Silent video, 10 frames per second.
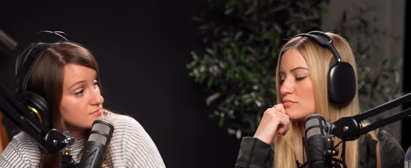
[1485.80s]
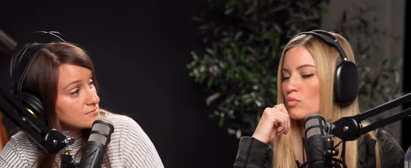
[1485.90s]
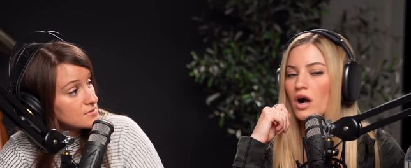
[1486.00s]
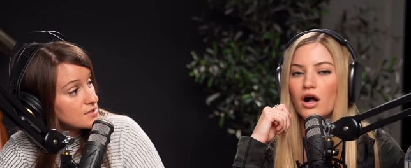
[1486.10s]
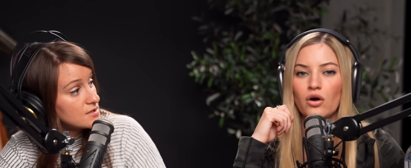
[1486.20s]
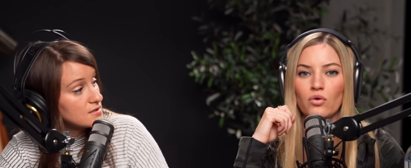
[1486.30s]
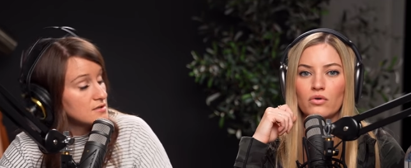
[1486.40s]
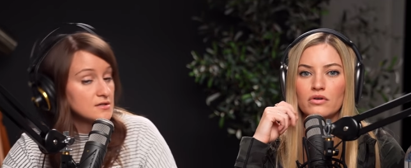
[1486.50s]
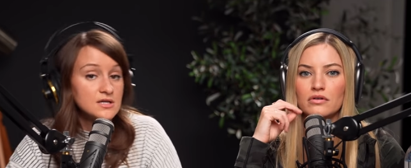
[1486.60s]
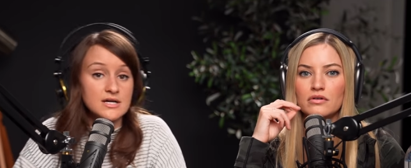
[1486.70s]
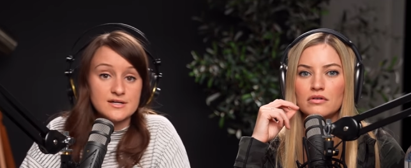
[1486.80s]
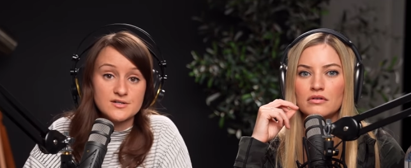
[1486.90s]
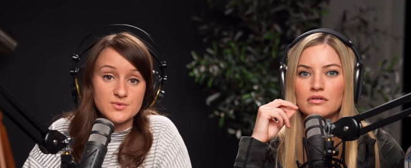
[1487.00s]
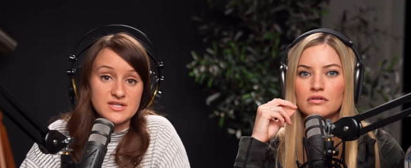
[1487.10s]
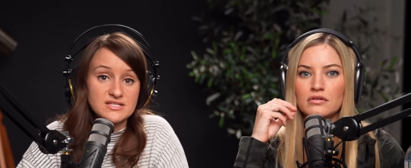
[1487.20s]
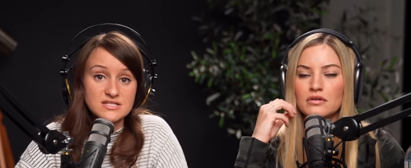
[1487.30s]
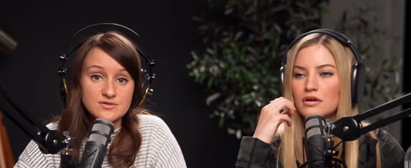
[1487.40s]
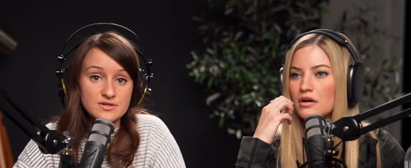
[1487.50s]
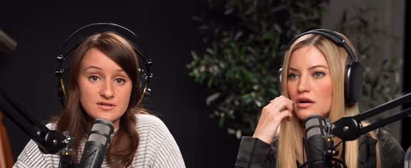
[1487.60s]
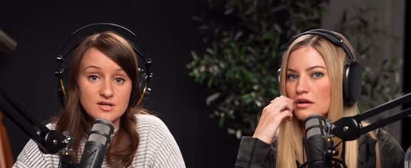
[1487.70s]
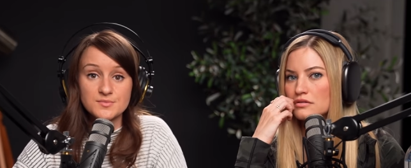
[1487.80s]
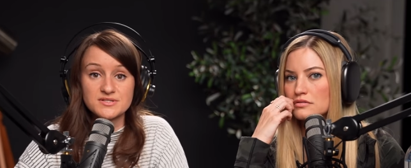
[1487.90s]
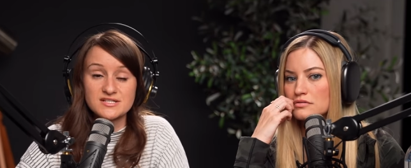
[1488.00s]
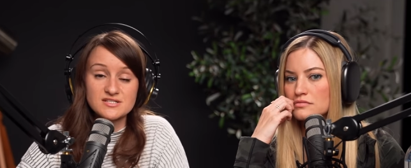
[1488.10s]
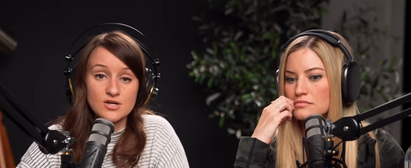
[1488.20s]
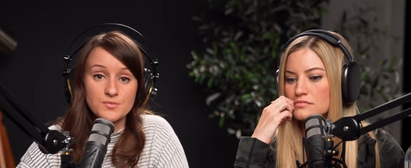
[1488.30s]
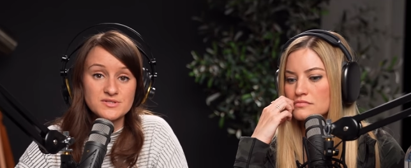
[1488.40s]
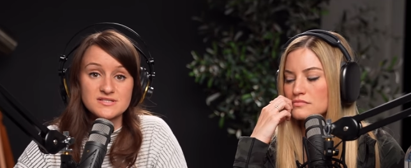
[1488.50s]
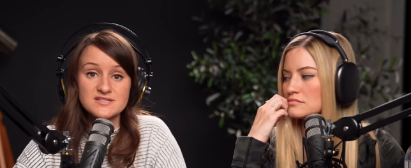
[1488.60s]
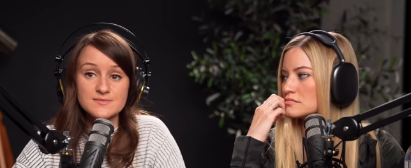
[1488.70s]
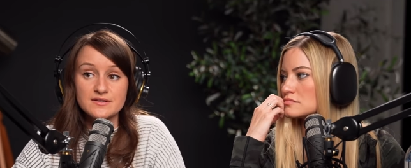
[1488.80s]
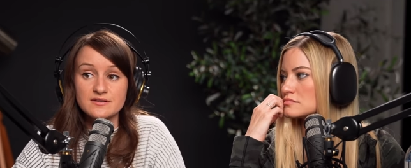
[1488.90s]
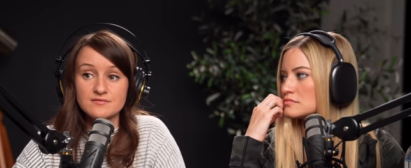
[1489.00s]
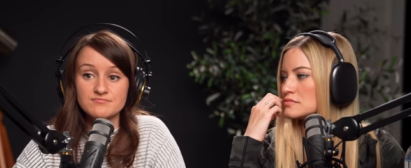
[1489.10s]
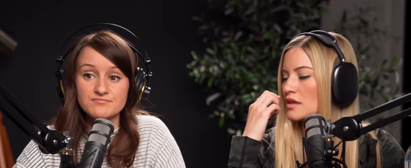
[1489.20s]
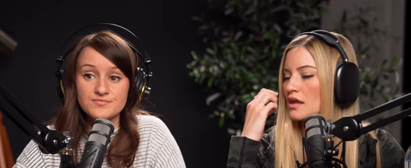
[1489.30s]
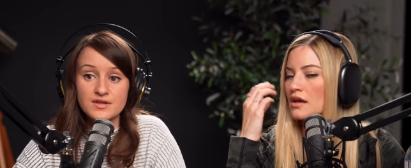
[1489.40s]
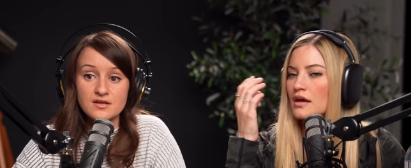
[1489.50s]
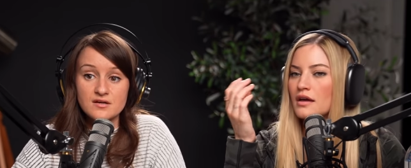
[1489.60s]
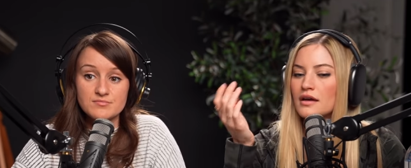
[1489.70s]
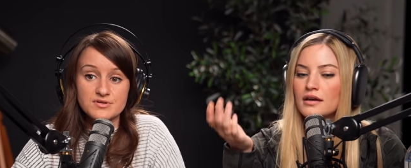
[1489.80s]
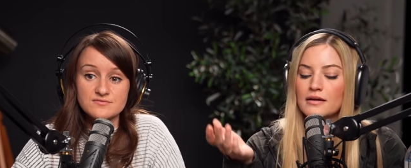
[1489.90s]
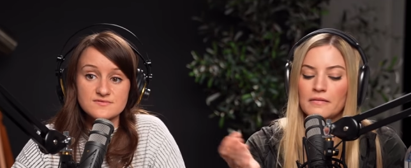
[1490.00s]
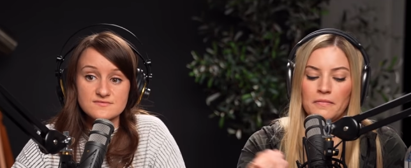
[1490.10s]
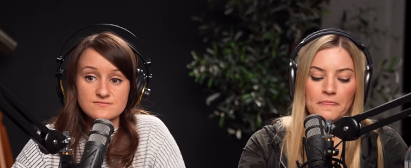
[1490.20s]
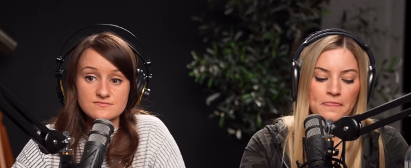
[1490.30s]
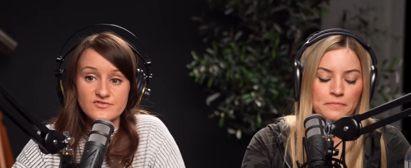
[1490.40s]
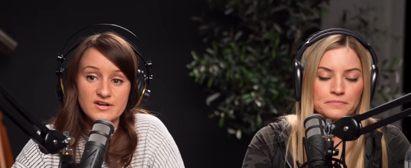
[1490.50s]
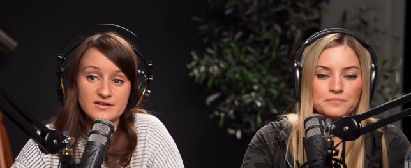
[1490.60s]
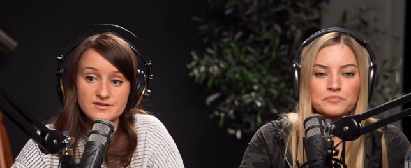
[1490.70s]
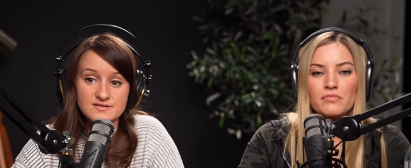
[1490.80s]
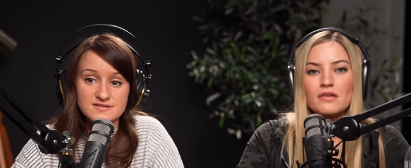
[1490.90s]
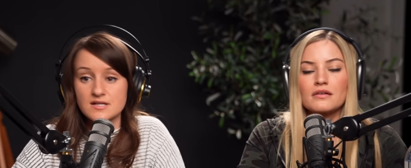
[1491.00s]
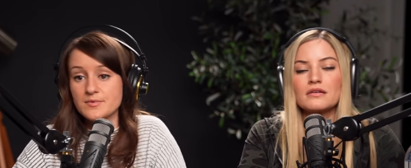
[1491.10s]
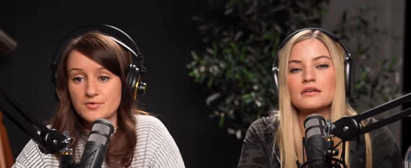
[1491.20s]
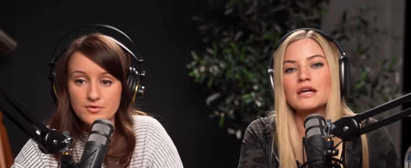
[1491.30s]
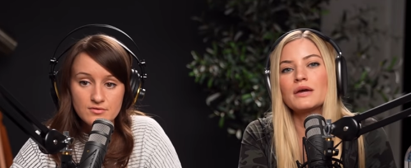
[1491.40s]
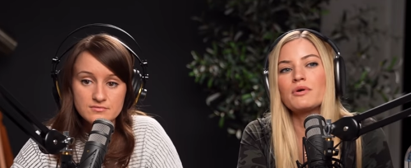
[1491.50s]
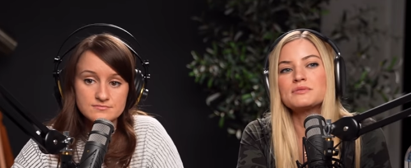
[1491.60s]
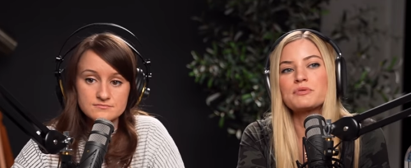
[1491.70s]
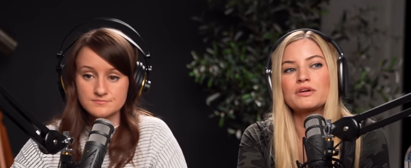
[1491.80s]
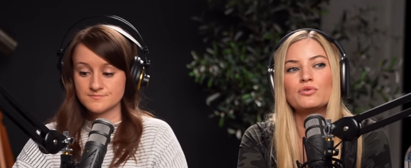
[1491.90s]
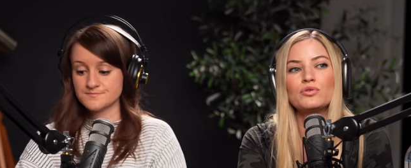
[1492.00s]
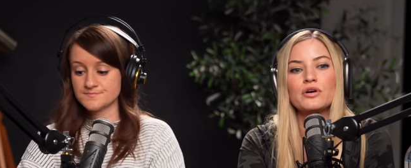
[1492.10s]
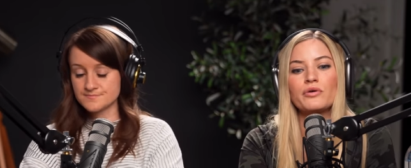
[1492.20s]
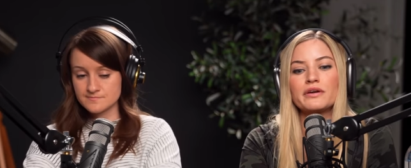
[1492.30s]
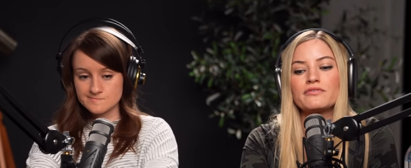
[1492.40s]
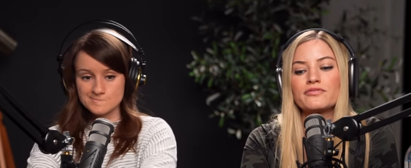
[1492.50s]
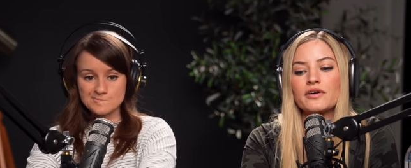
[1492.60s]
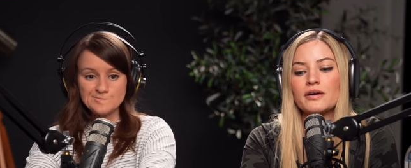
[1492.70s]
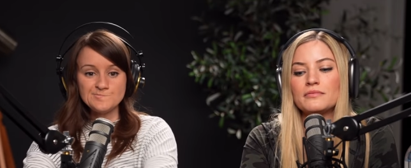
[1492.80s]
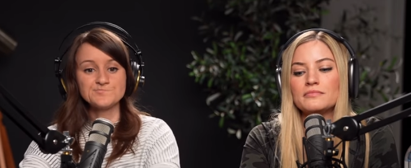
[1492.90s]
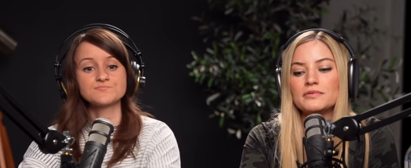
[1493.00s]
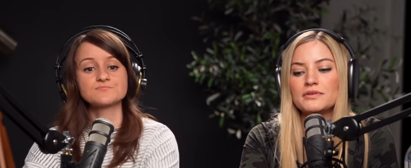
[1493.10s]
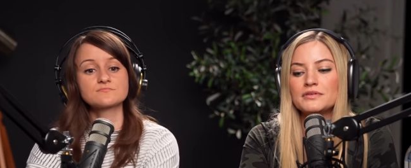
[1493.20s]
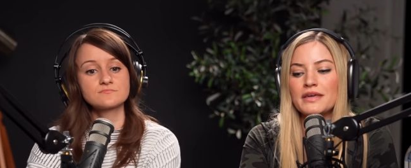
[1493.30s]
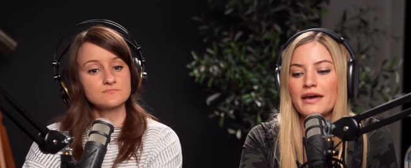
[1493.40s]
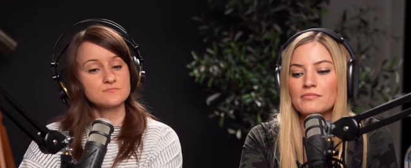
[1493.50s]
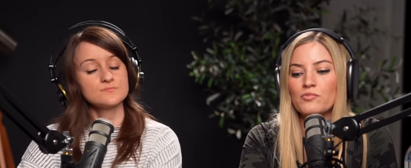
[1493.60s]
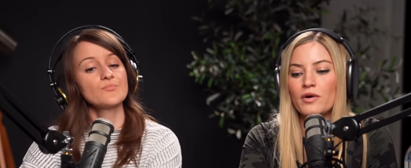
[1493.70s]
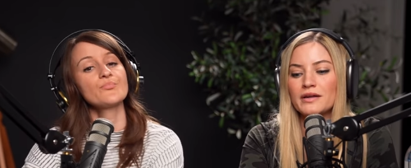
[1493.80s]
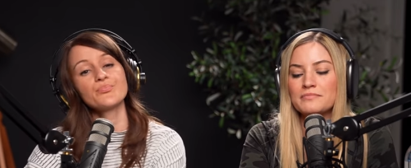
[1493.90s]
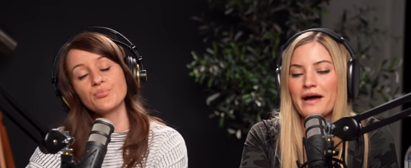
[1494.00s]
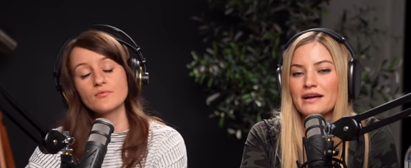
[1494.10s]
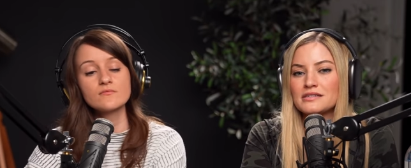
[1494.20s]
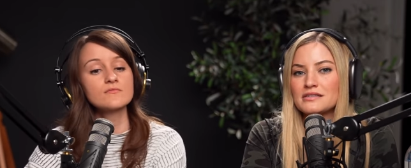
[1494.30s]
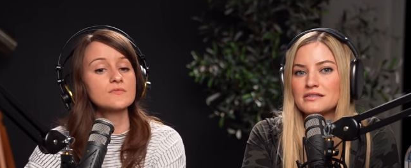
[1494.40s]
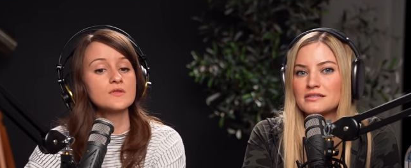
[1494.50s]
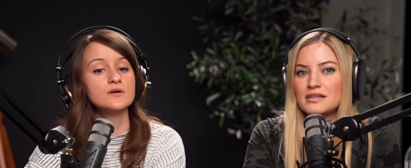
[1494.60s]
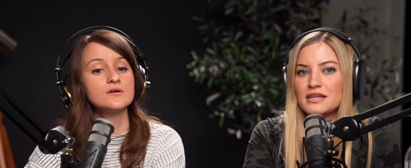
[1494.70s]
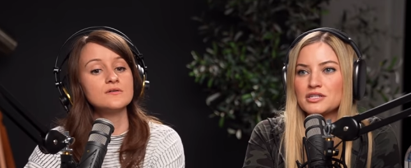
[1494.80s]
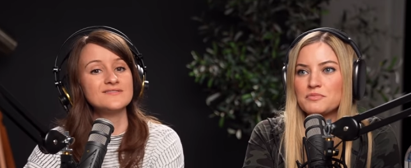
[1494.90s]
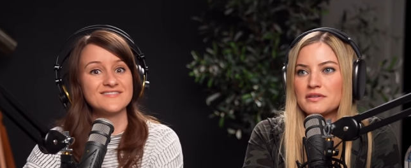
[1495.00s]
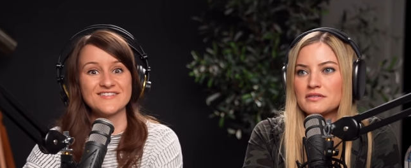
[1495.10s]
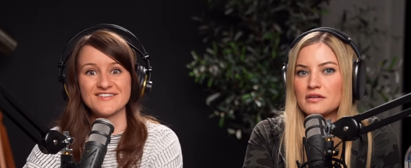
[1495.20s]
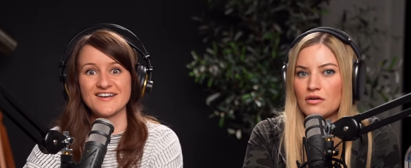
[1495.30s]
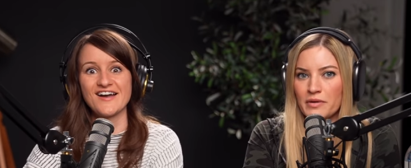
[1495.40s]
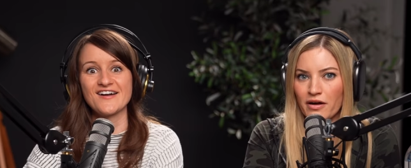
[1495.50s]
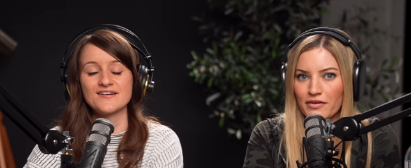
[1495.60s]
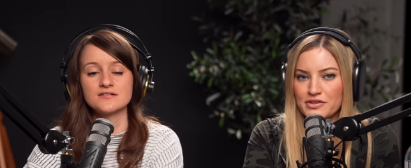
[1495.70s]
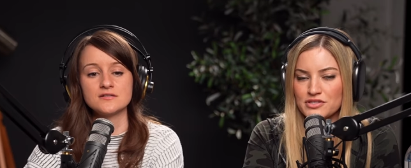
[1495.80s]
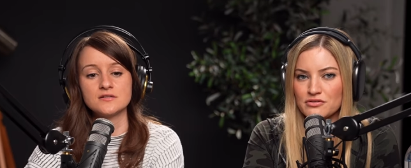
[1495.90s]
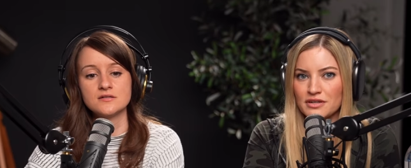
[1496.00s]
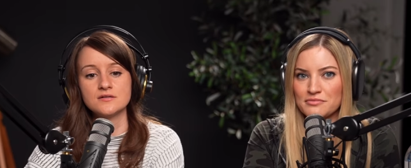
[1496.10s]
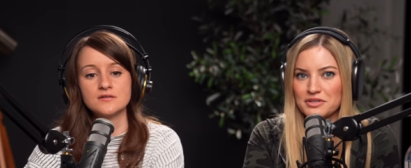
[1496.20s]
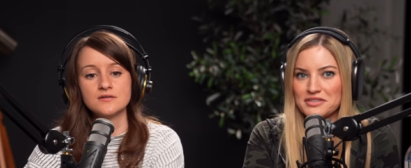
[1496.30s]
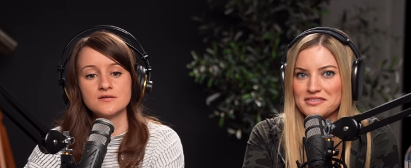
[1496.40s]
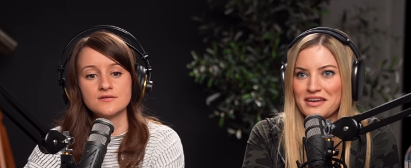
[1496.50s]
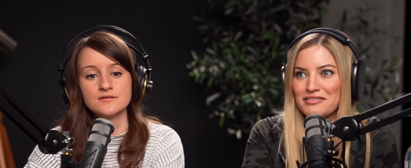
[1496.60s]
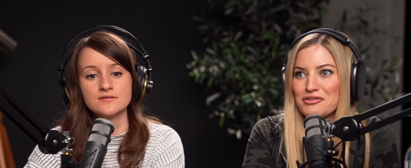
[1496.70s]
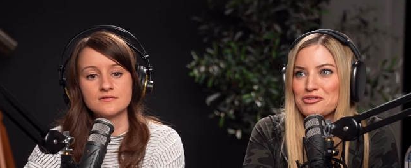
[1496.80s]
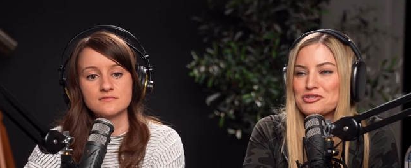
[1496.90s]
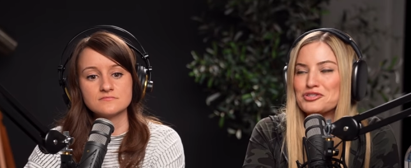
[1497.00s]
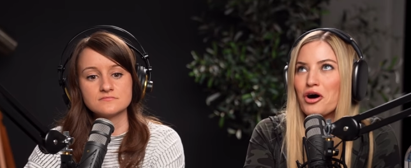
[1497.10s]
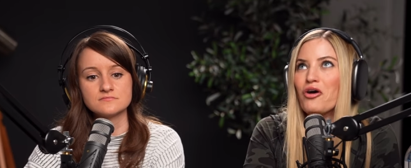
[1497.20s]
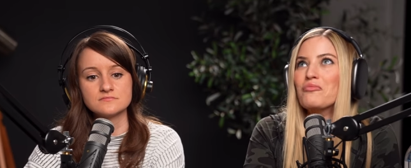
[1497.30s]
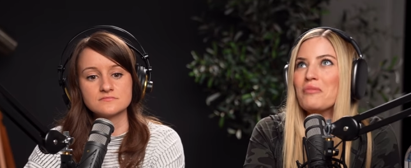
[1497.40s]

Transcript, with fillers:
Speaker 1: Whoa!
Speaker 2: I don't know what they did to it. I oh. hope. It, I just hope it doesn't smell like a burnt vanilla cinnamon roll. It
Speaker 1: was pretty cool going from the M1 back to the 16 inch because like, oh my god, the screen real estate. There's so